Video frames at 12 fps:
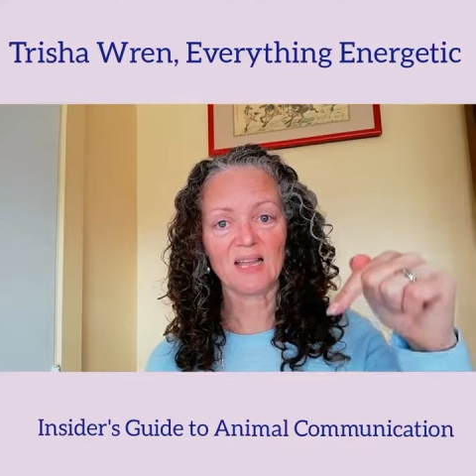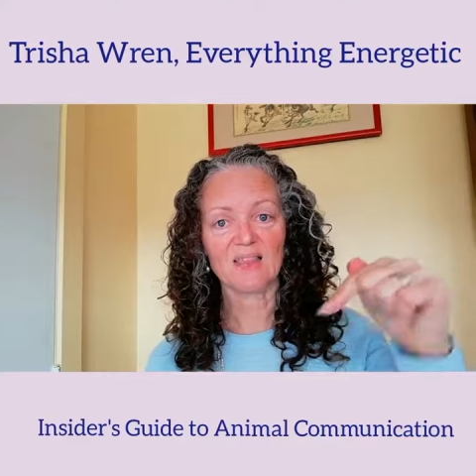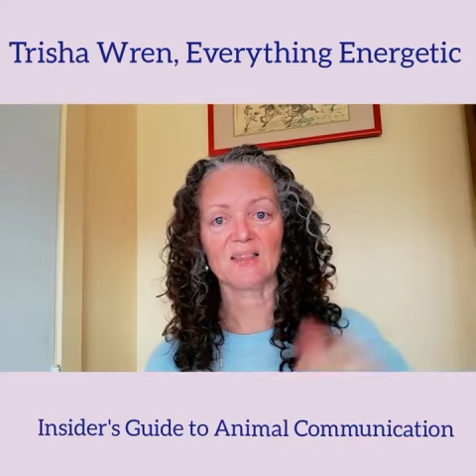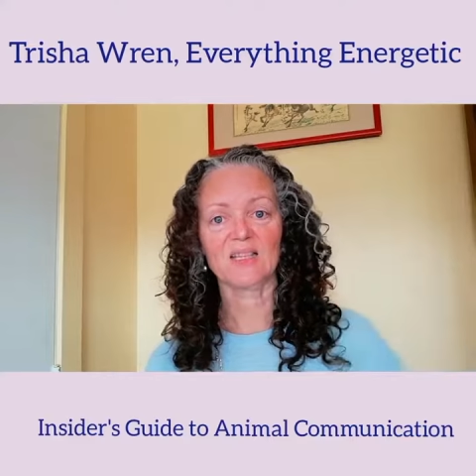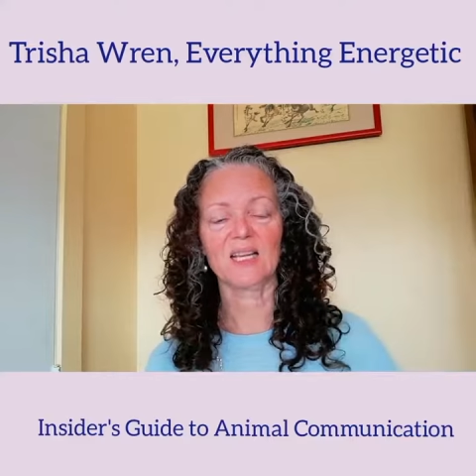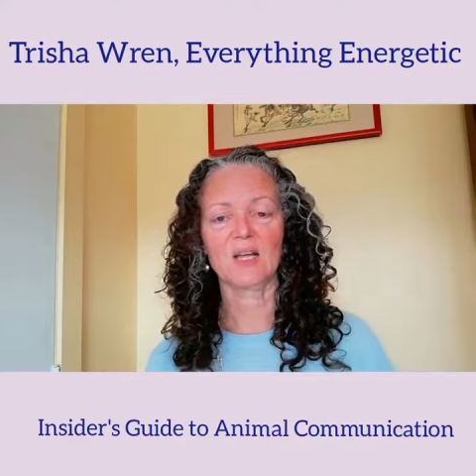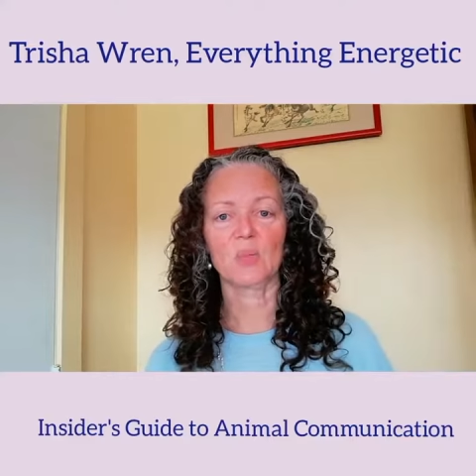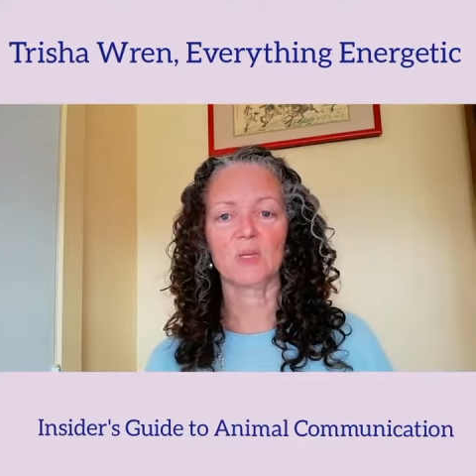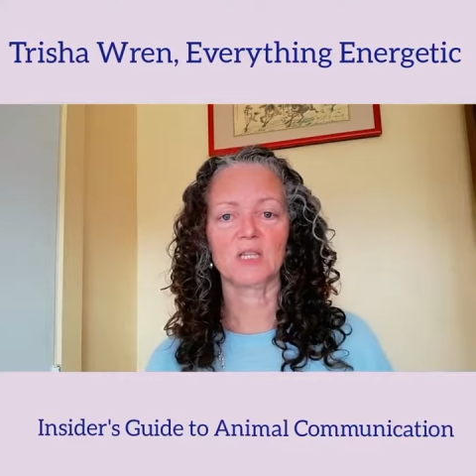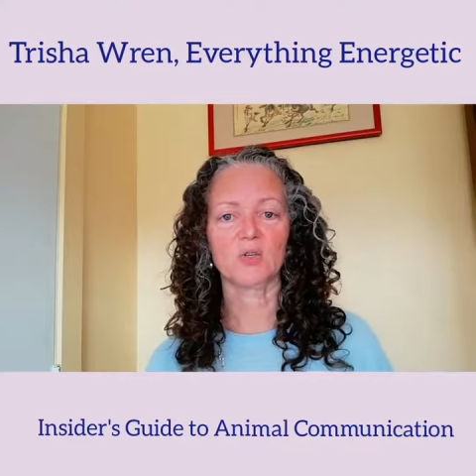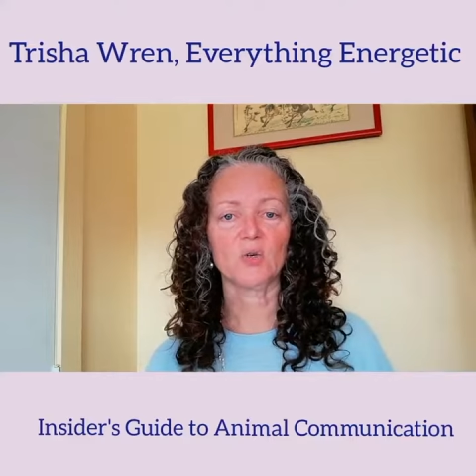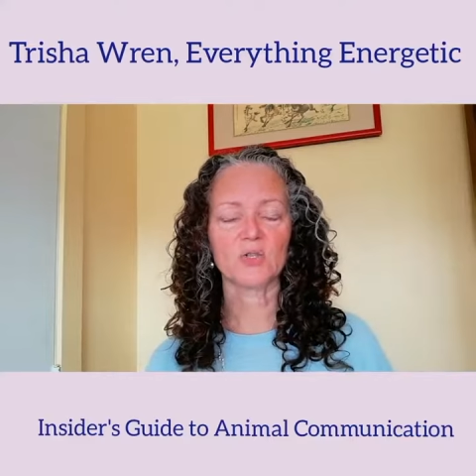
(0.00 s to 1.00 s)
the link
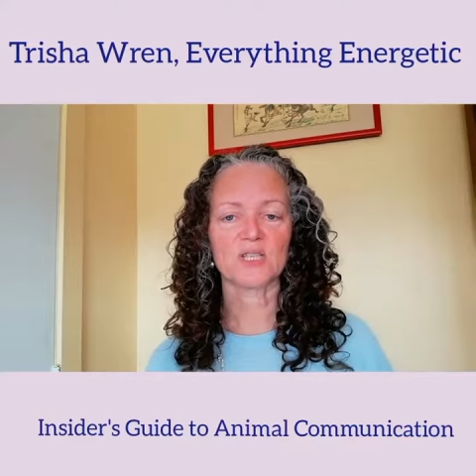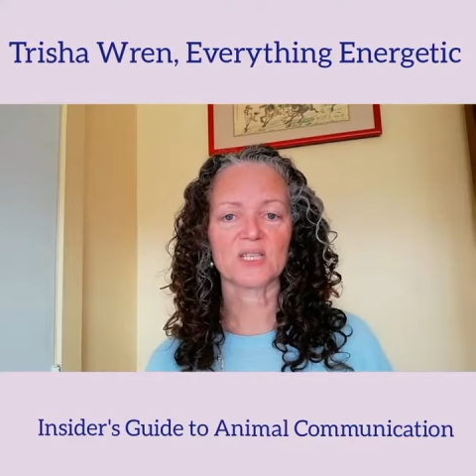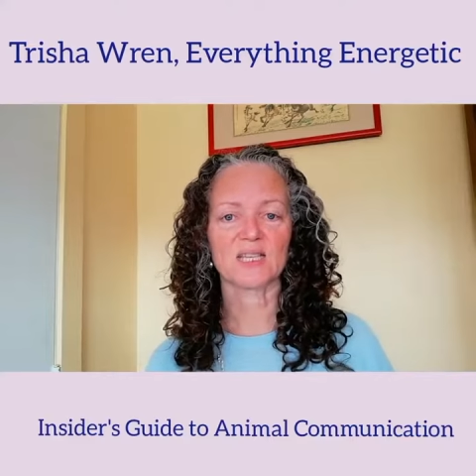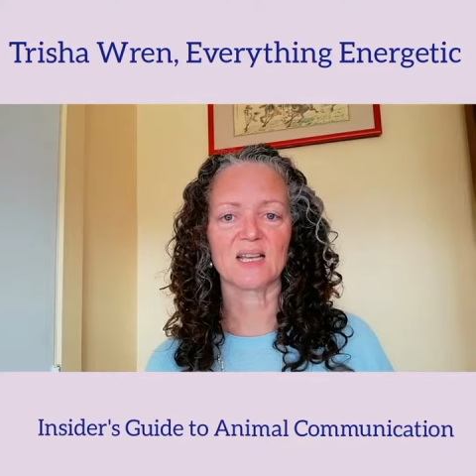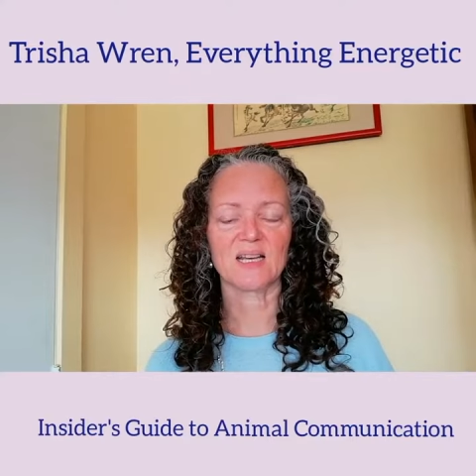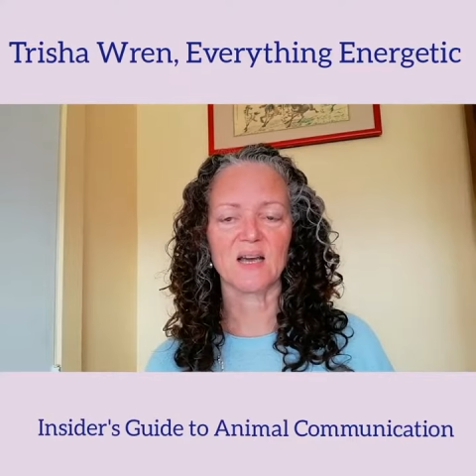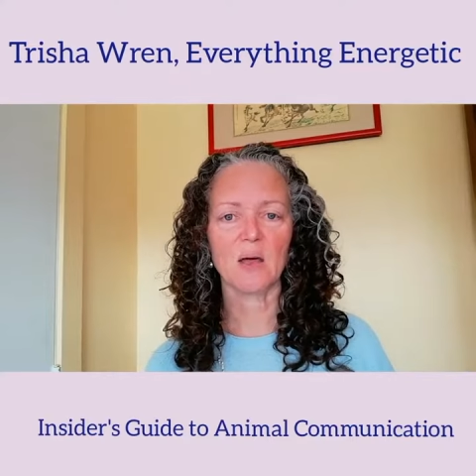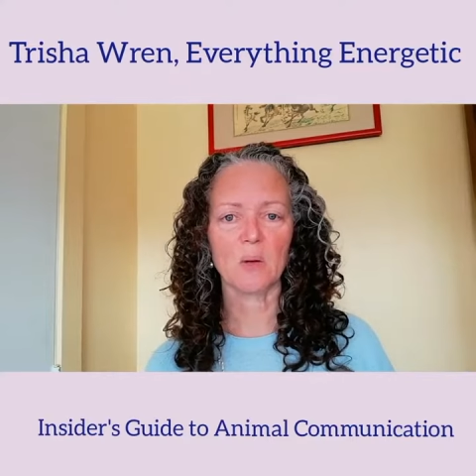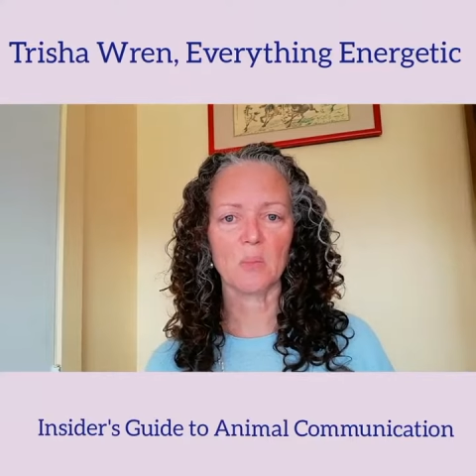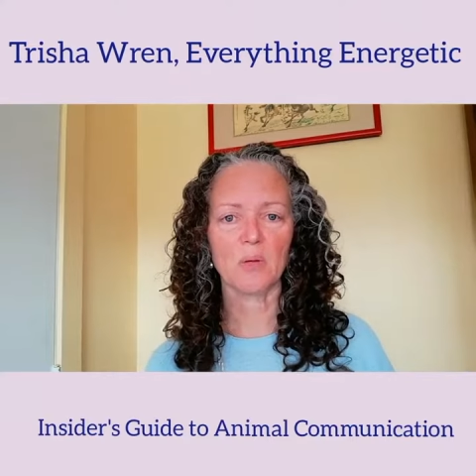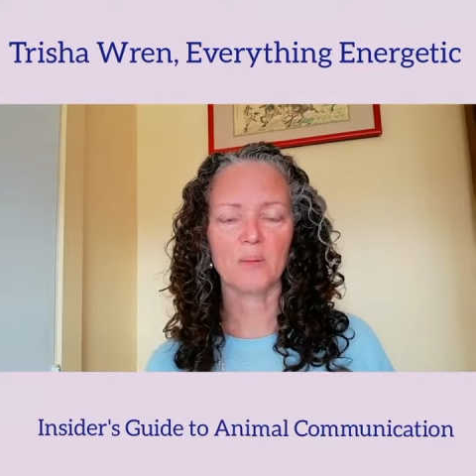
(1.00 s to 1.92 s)
below to sign up.